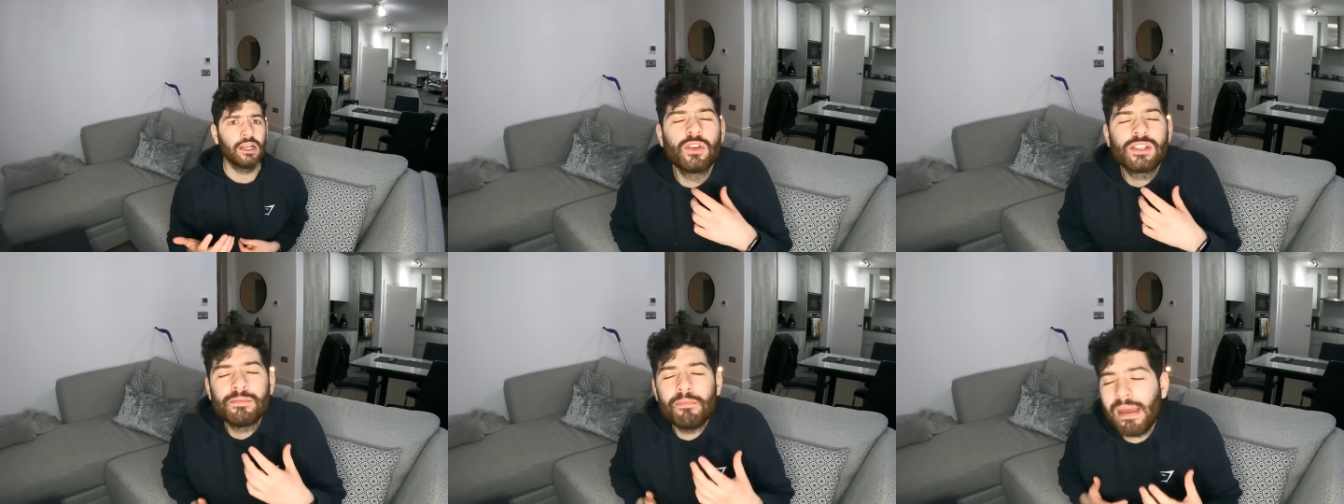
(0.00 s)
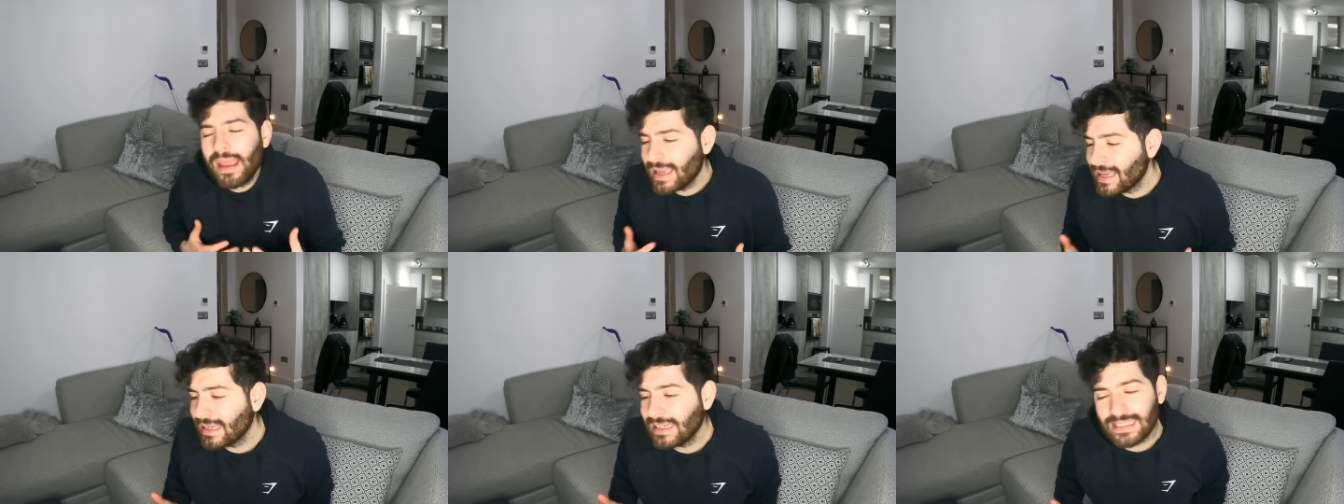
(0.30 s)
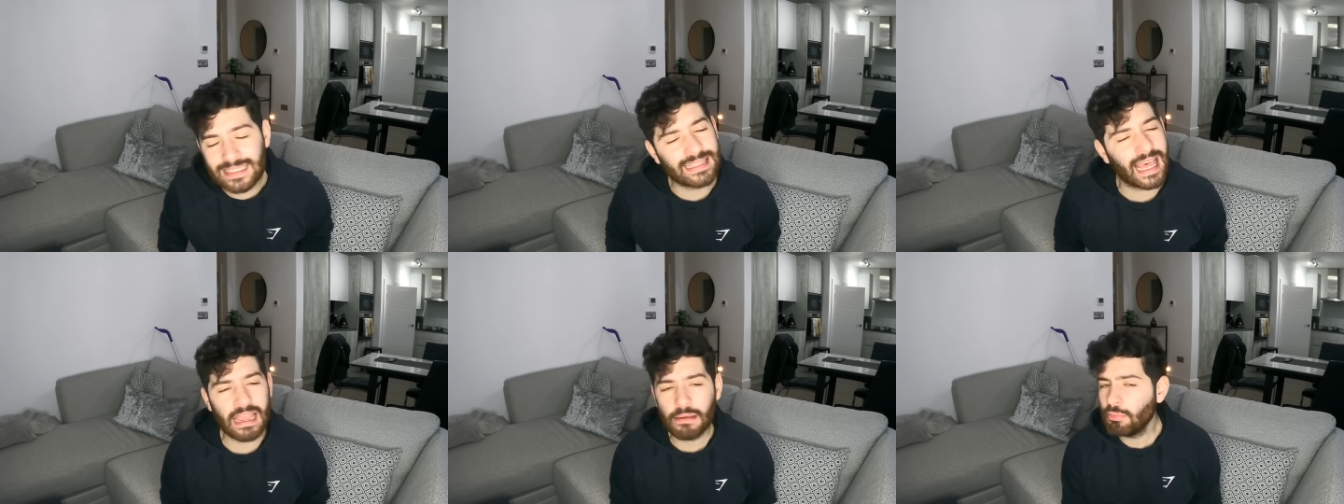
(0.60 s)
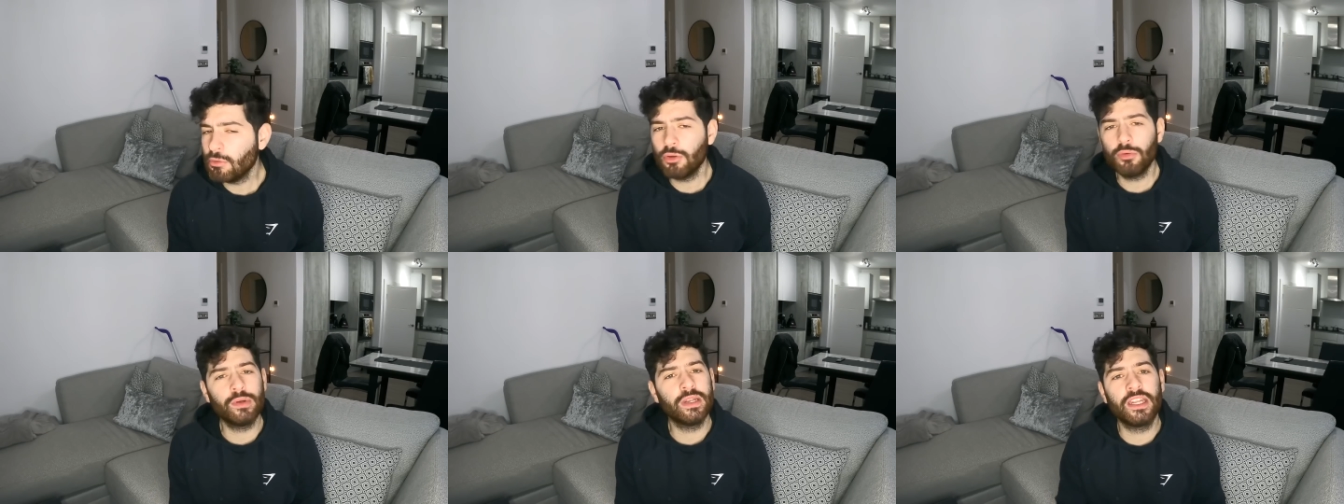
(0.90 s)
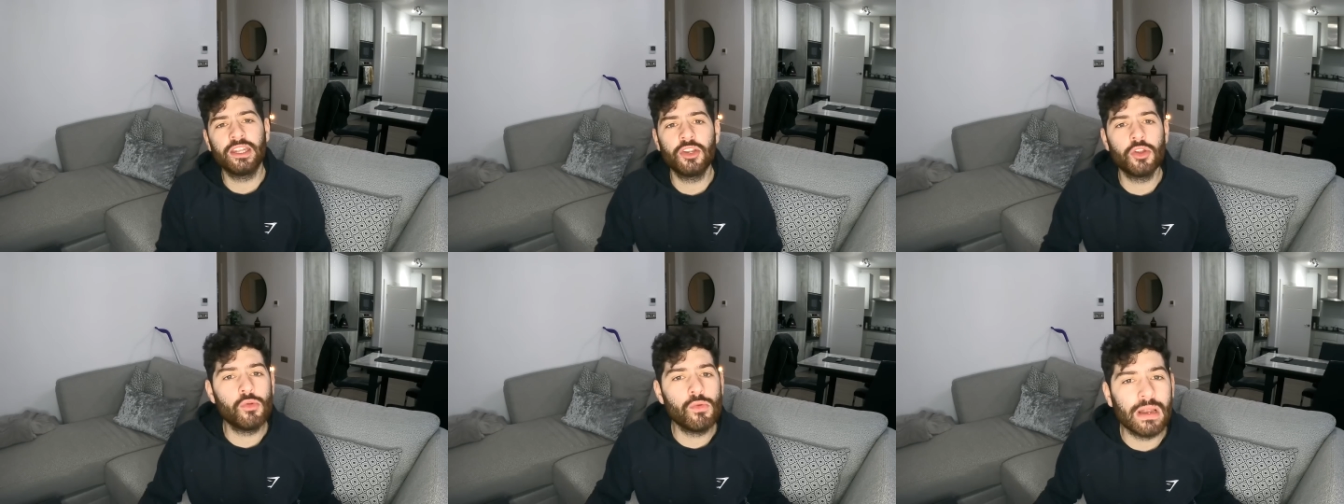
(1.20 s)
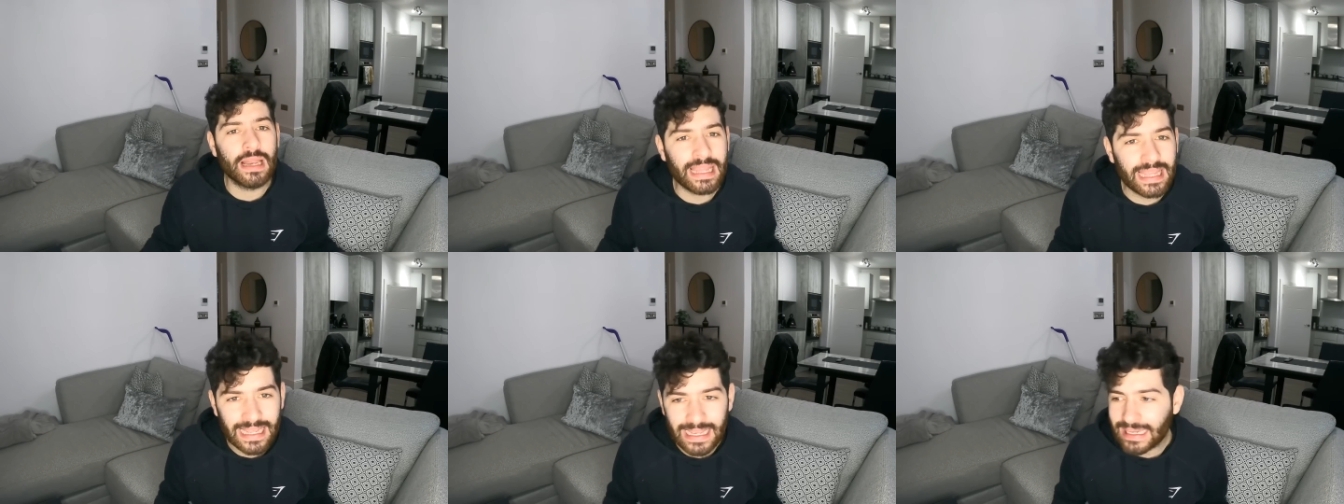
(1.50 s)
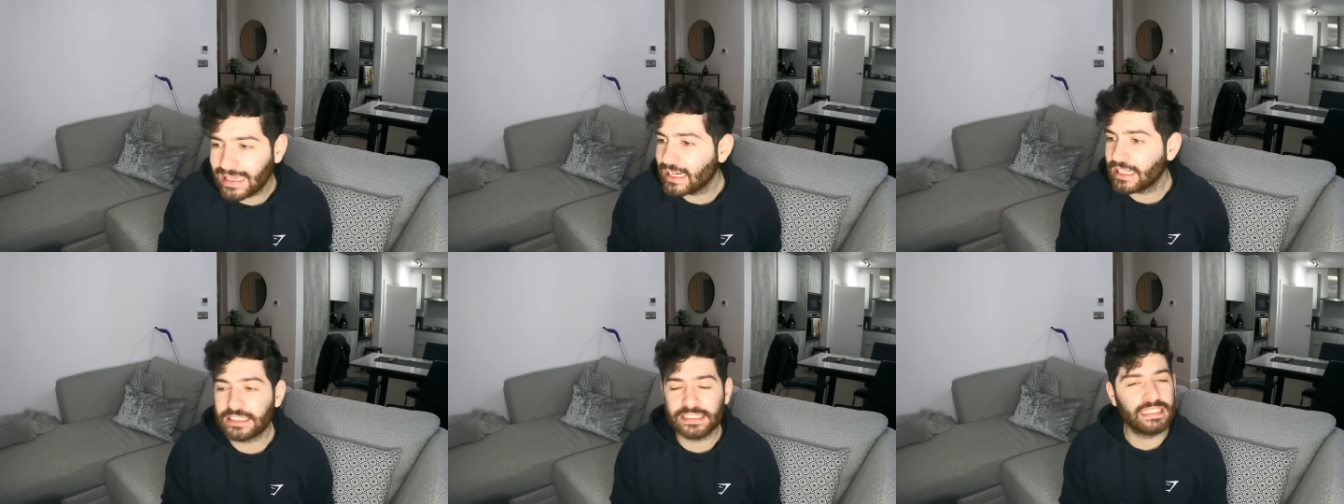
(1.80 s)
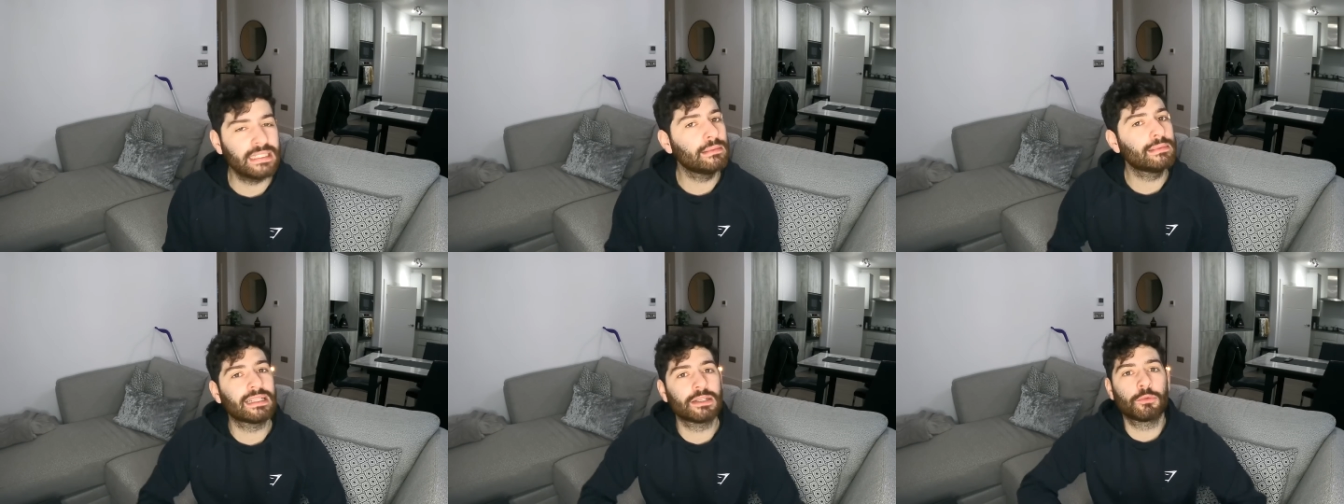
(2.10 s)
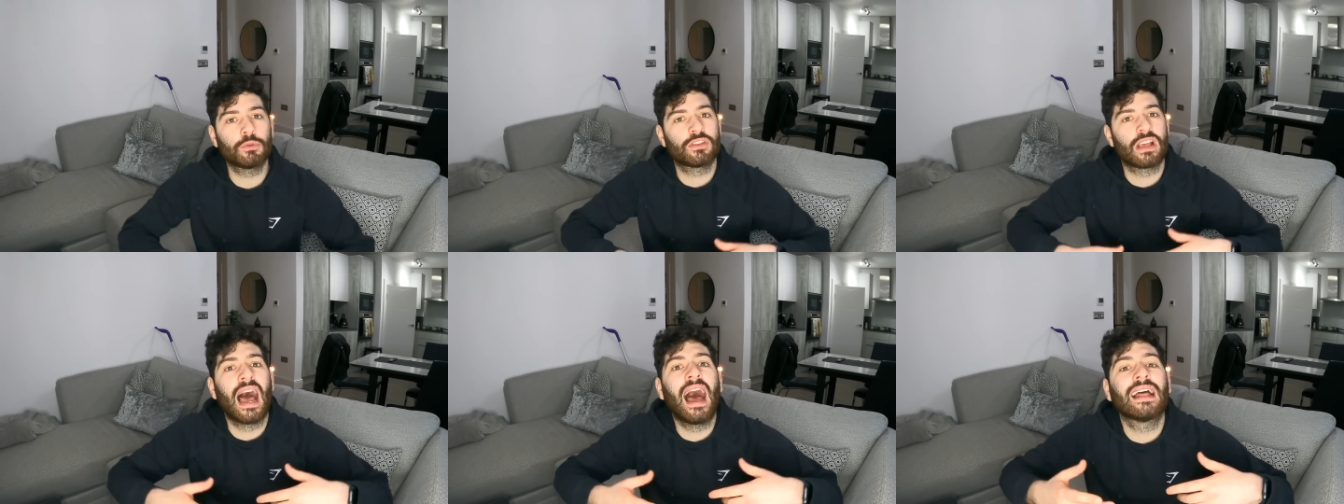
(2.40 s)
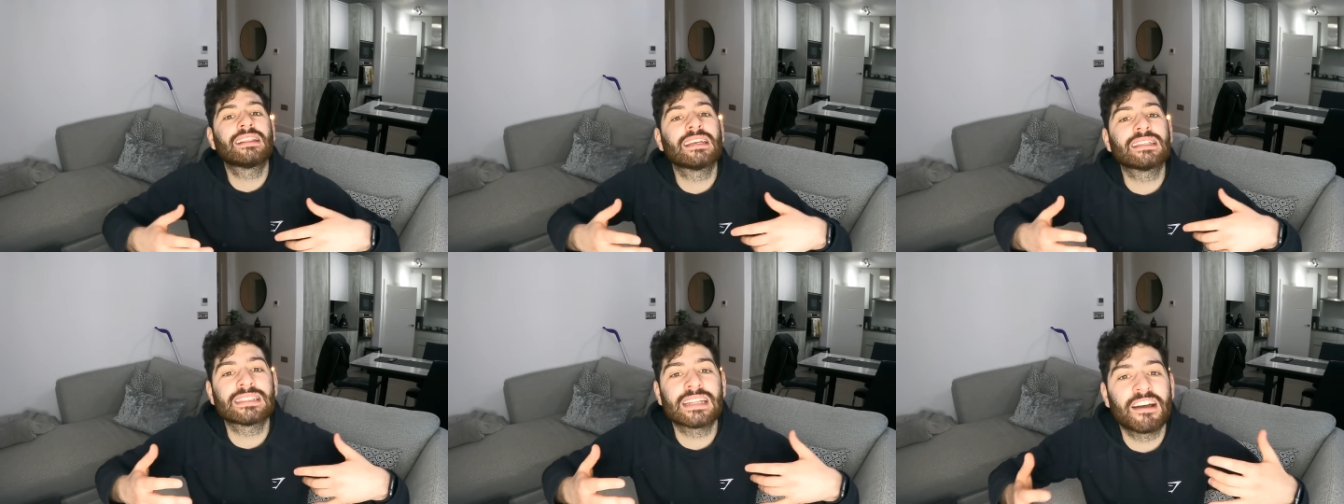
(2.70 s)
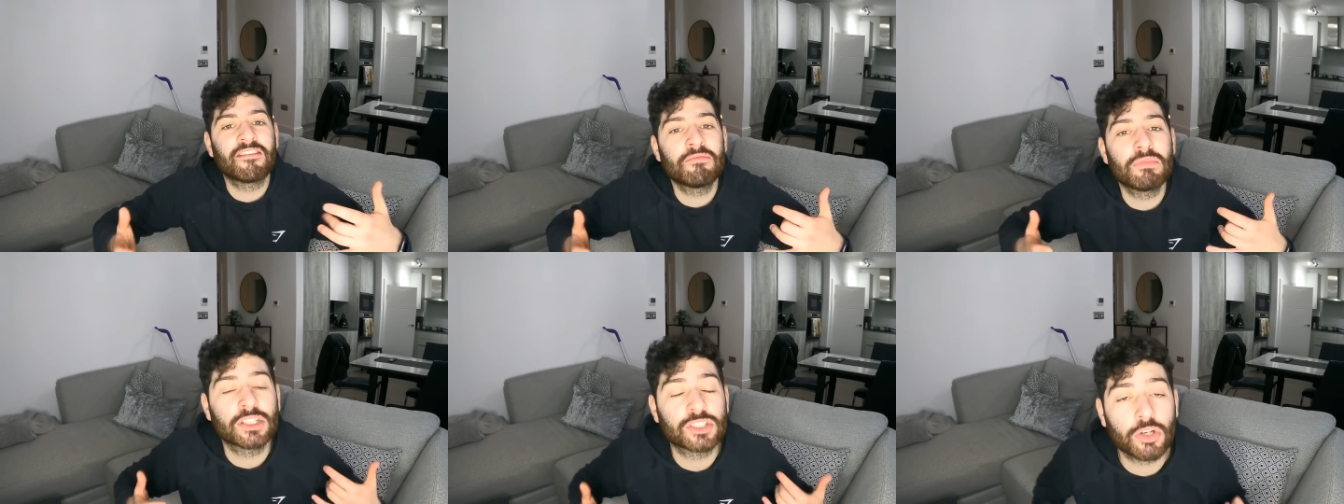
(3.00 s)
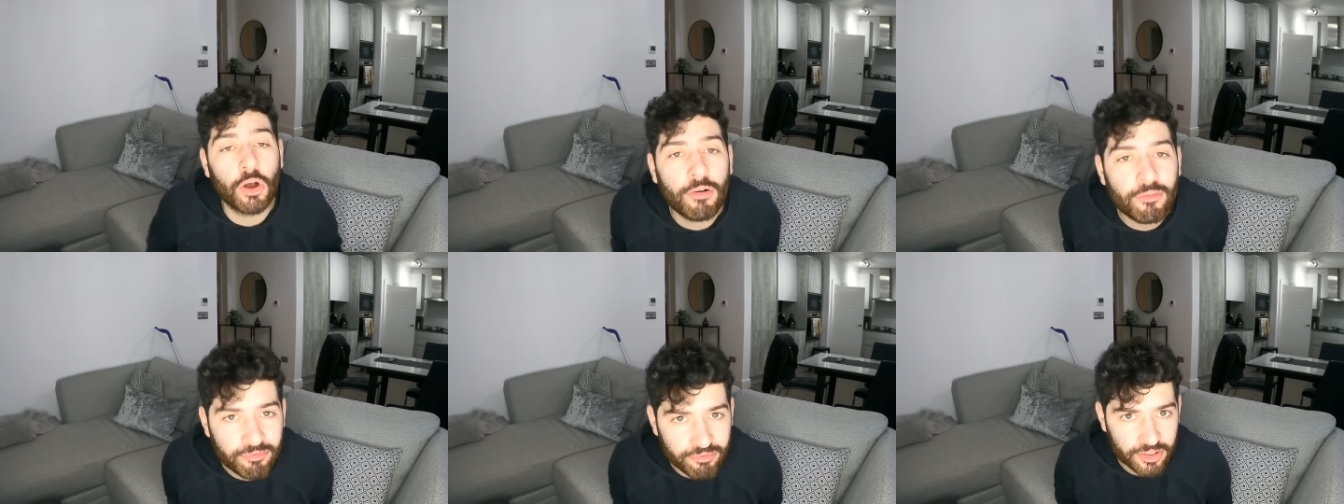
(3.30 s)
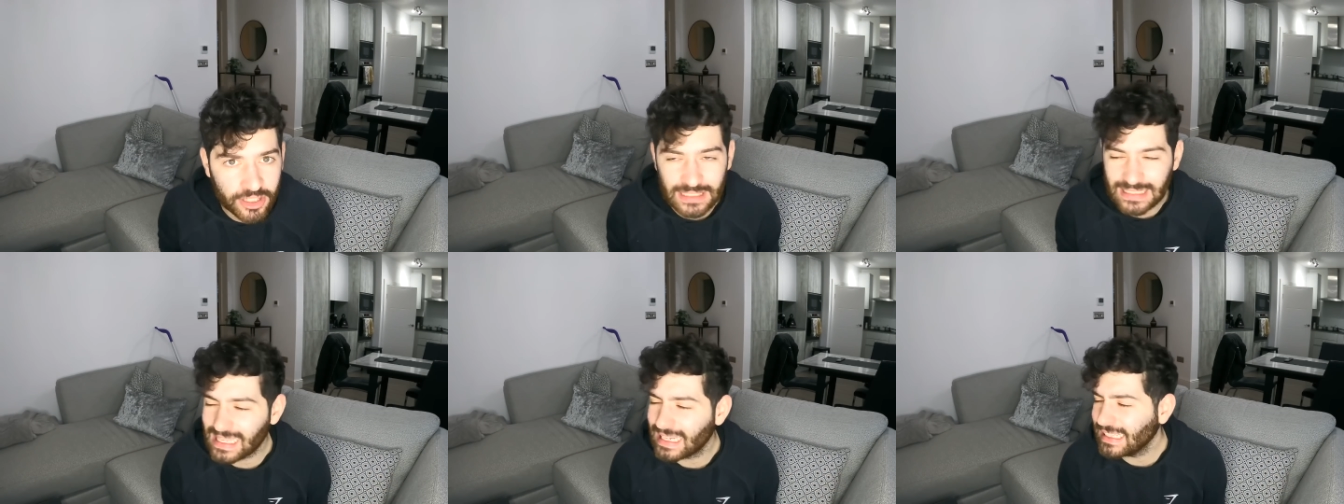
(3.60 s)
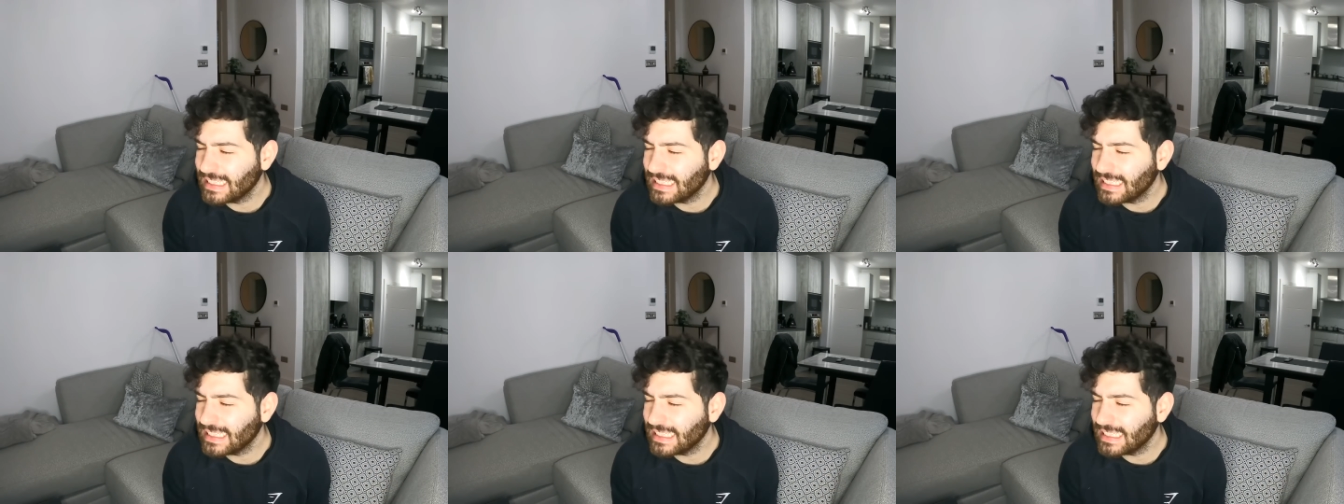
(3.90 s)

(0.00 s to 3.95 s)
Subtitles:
was making his debut in a new league in a team that doesn't have much confidence.